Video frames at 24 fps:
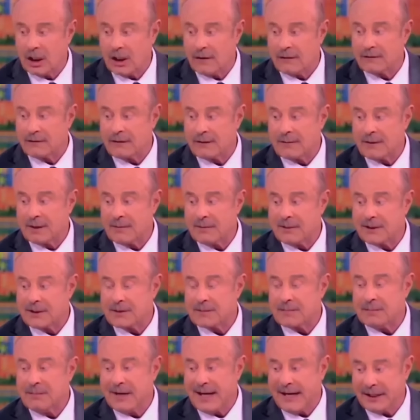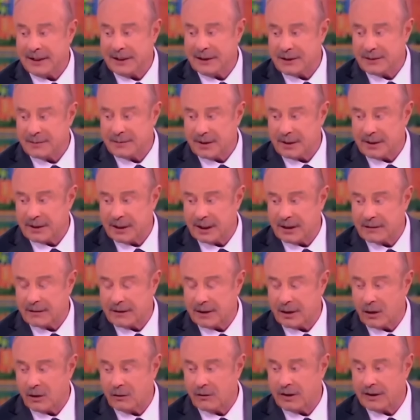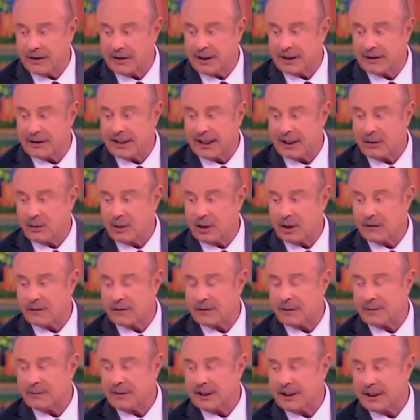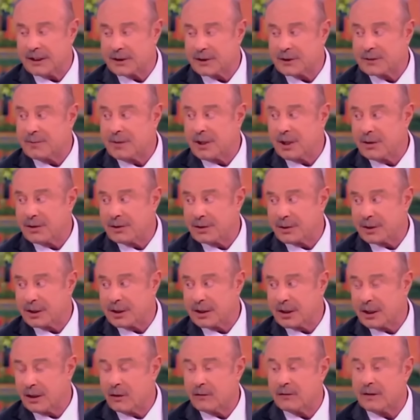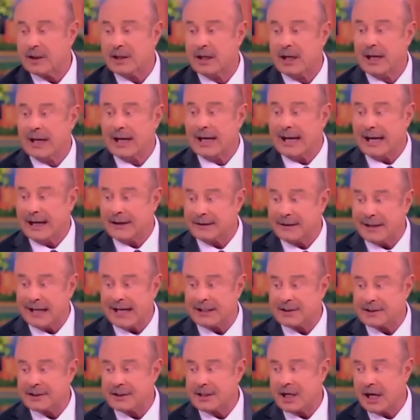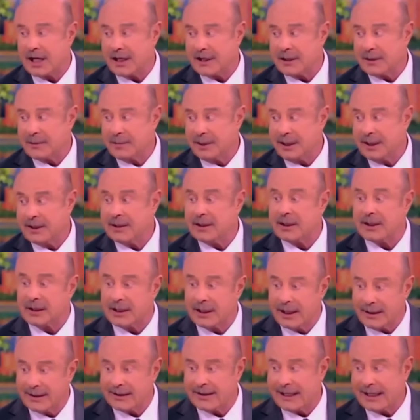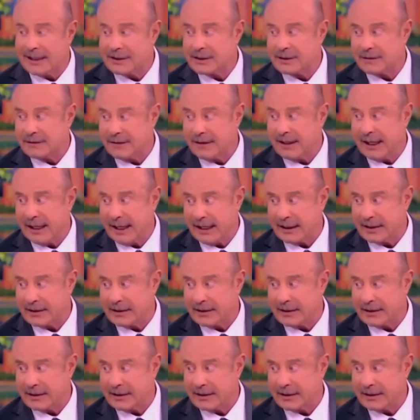from the mismanagement of COVID than they will from the exposure to COVID. And that's not an opinion. That's a fact.